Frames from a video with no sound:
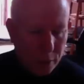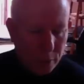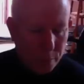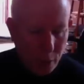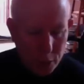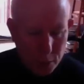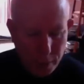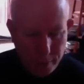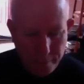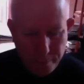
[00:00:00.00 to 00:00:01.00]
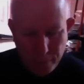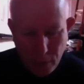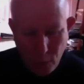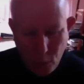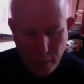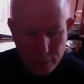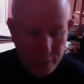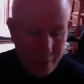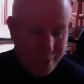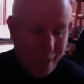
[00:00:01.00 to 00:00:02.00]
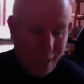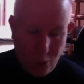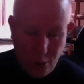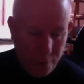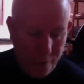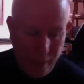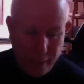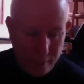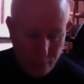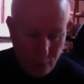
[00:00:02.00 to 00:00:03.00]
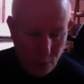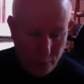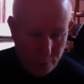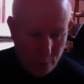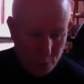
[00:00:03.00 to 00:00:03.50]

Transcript: Parchment, or it's, it's not called the Valley of the Golden Thrones.